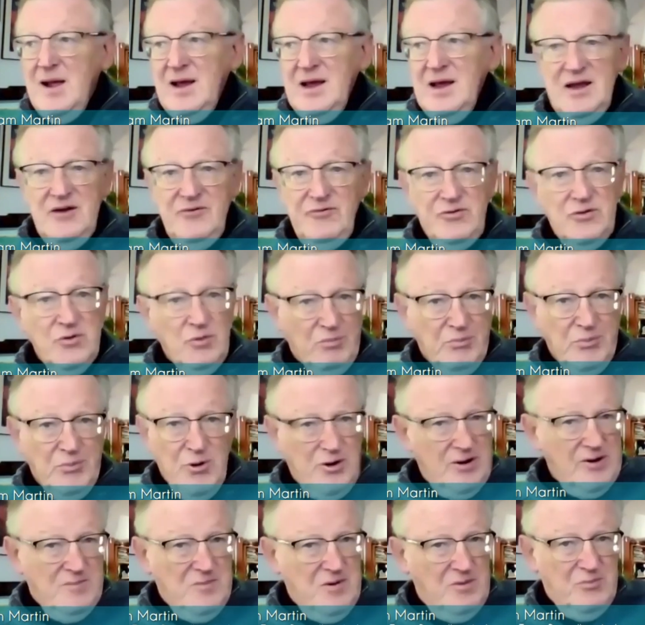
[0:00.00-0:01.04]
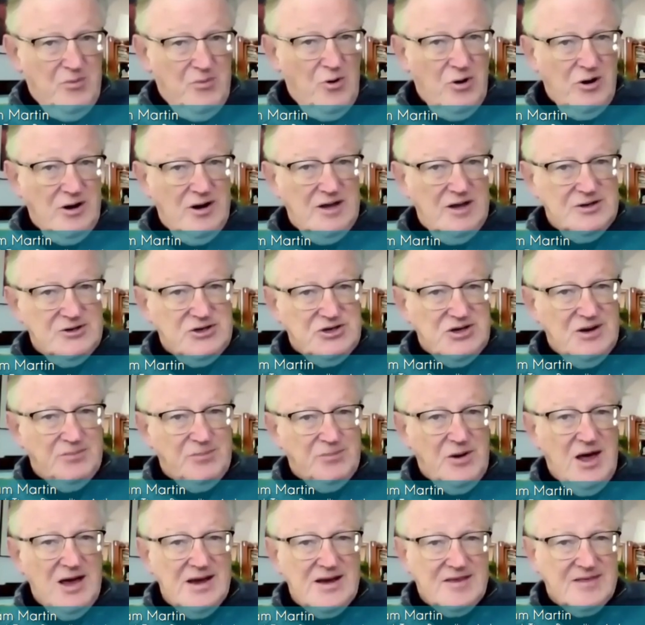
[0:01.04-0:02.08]
If you put him aboard a ship
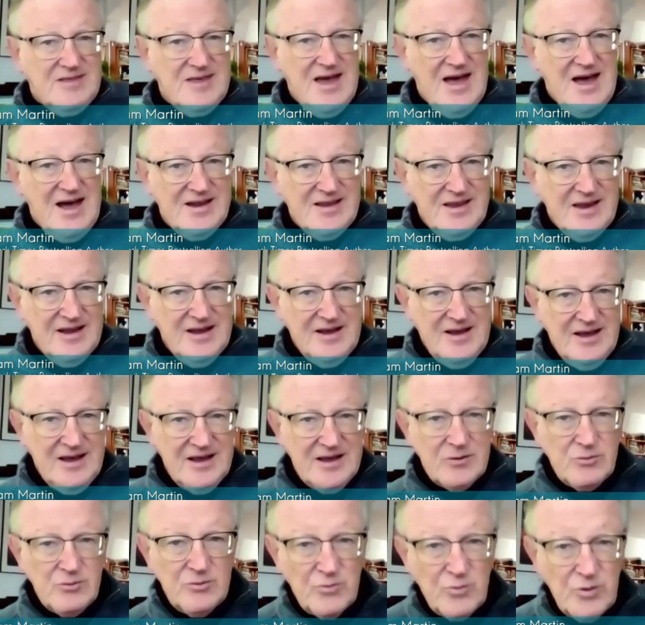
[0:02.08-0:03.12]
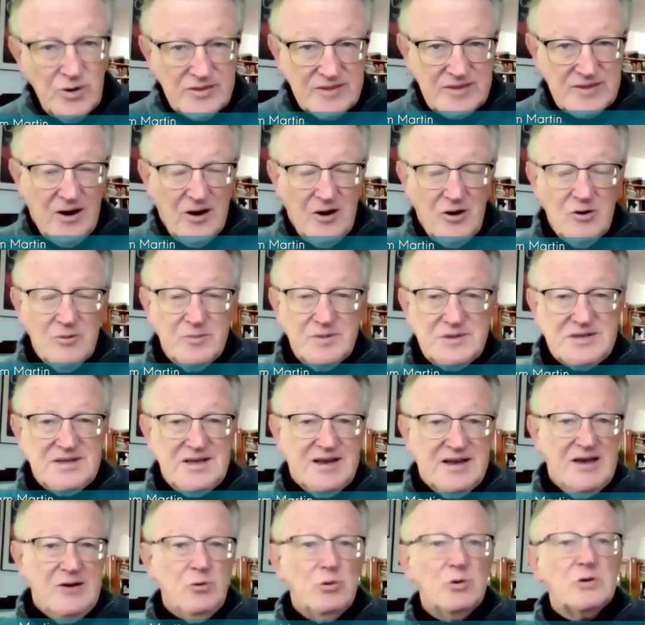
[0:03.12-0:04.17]
like that with the hopes that
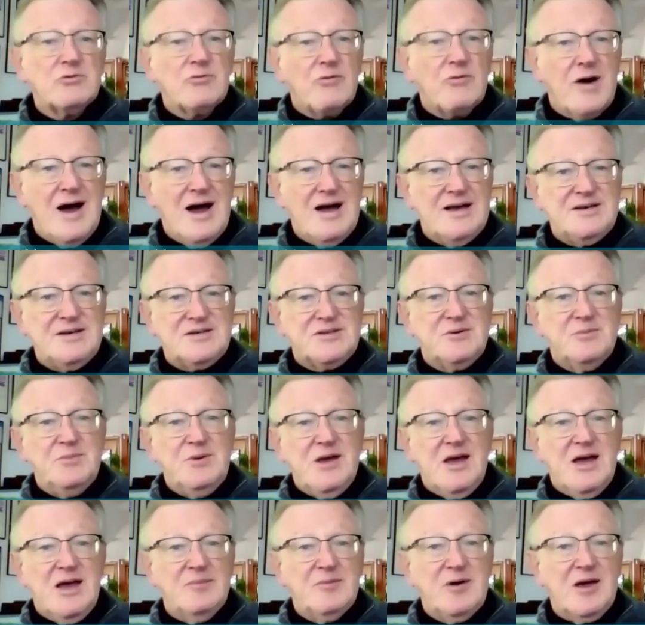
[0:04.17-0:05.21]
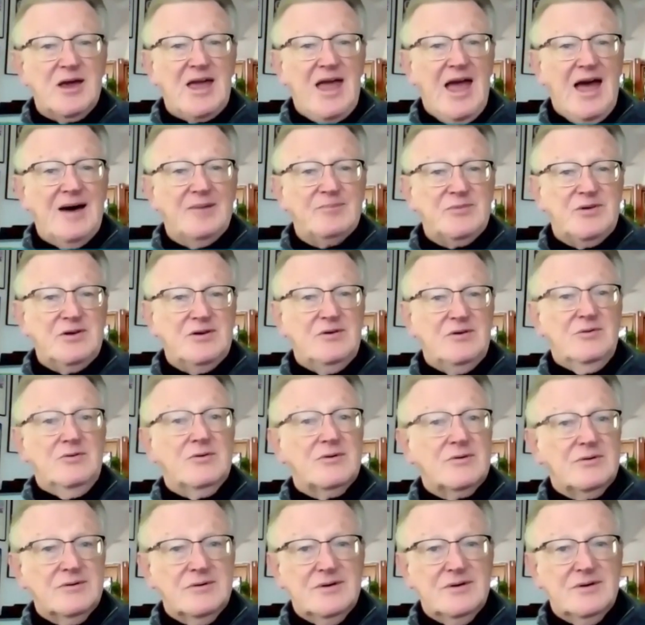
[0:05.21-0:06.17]
he will rise to become a captain or